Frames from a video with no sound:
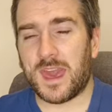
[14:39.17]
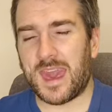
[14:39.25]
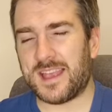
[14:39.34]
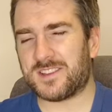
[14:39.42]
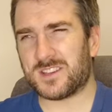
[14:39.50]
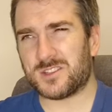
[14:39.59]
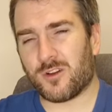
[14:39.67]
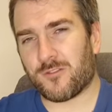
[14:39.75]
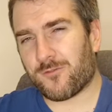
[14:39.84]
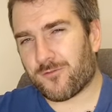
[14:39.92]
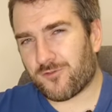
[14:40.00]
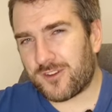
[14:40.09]
It's just not
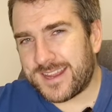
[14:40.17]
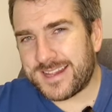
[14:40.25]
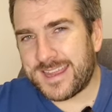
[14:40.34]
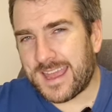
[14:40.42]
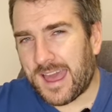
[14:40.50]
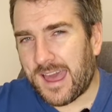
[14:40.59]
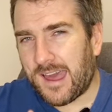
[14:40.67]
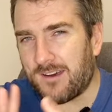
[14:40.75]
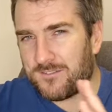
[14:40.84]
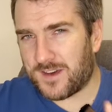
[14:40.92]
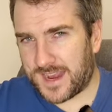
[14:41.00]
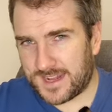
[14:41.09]
freely
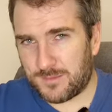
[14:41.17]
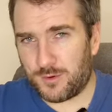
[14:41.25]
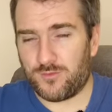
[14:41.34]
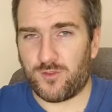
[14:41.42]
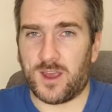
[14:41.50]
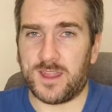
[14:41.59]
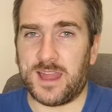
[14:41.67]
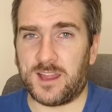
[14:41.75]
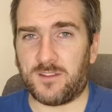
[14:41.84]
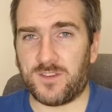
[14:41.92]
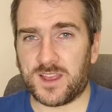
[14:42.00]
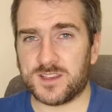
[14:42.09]
available right now.
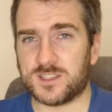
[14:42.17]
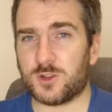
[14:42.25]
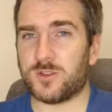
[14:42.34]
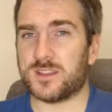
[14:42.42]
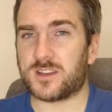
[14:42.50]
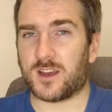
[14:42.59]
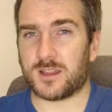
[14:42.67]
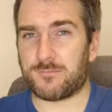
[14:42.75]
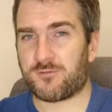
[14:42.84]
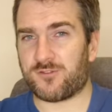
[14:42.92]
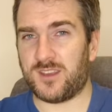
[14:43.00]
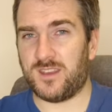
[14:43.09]
And I think it's still in its kind of
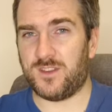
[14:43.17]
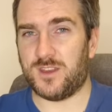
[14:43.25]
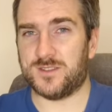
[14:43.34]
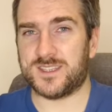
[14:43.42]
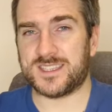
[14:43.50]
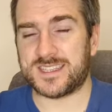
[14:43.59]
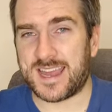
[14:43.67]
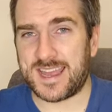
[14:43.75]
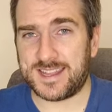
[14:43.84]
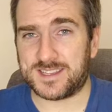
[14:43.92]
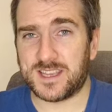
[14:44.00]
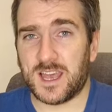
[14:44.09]
preview
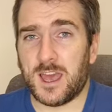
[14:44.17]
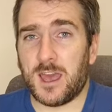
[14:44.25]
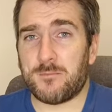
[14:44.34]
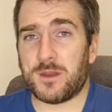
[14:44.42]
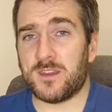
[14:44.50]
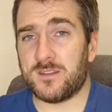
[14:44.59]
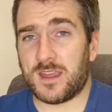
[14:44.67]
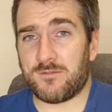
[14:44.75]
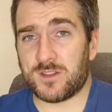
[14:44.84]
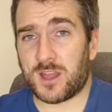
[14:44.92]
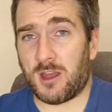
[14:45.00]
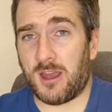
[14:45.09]
state, but you
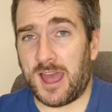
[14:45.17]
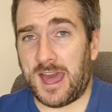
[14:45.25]
never know.